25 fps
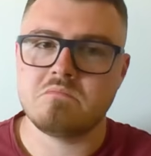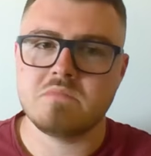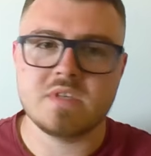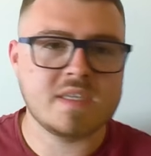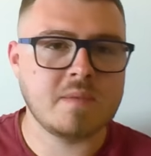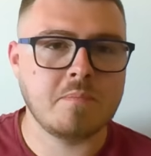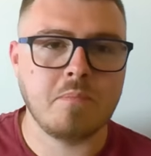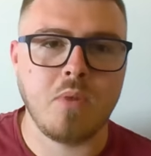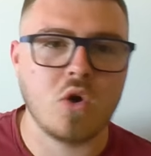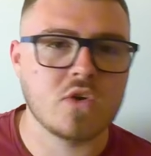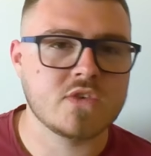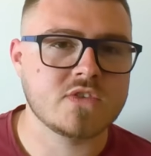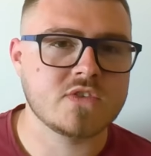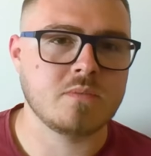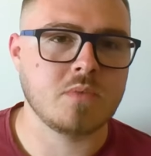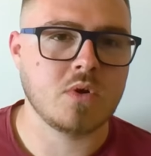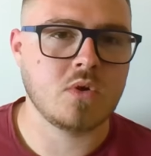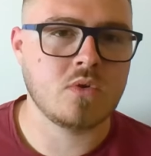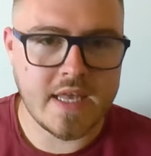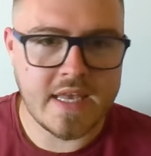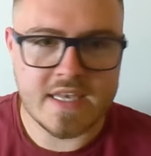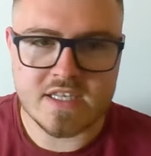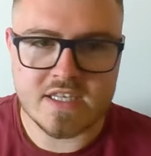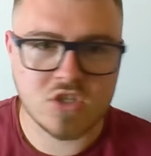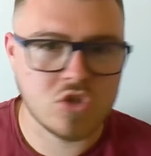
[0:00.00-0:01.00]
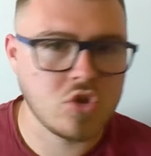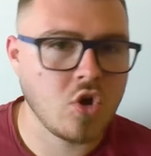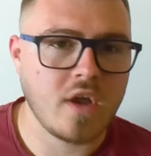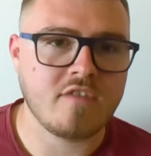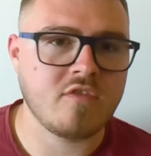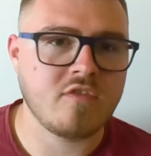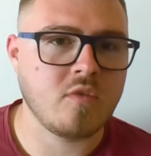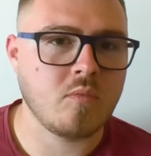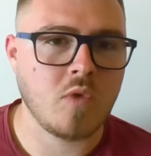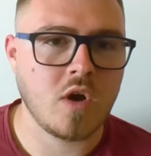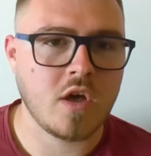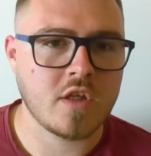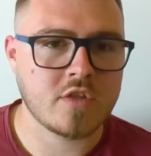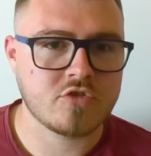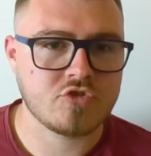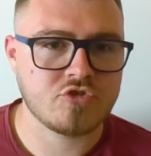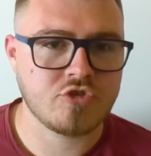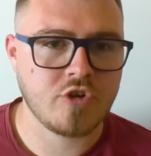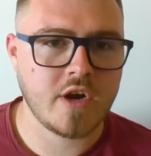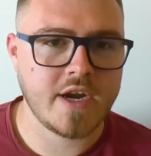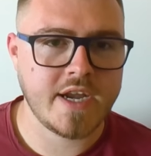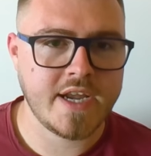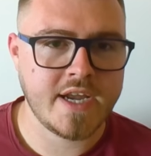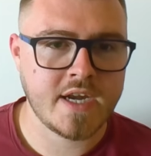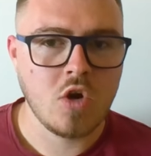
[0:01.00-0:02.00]
is impossible. It's not even worth
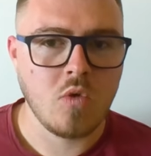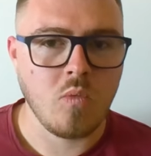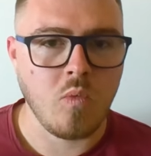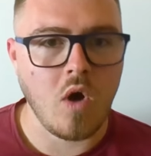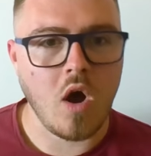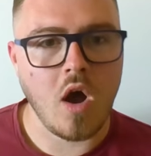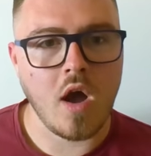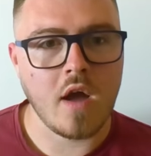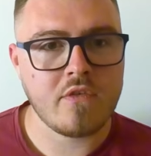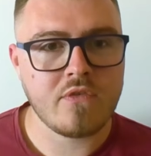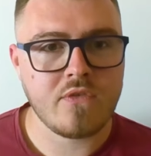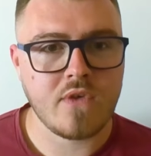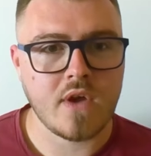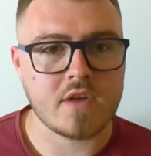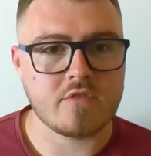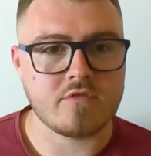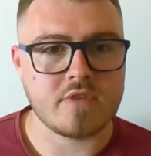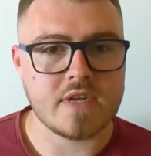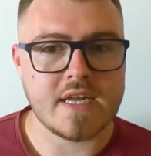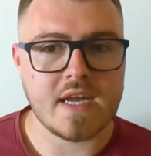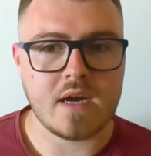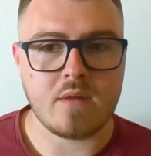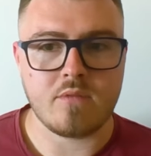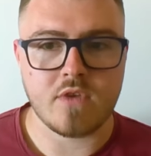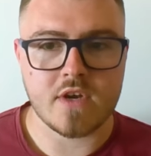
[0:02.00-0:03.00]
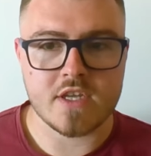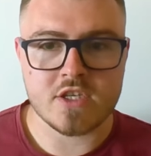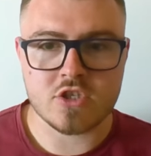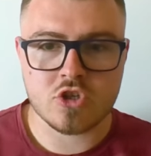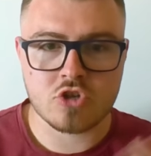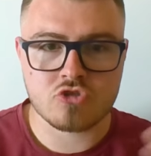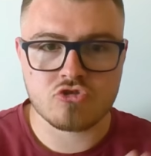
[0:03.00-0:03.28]
trying. What I find really helpful is to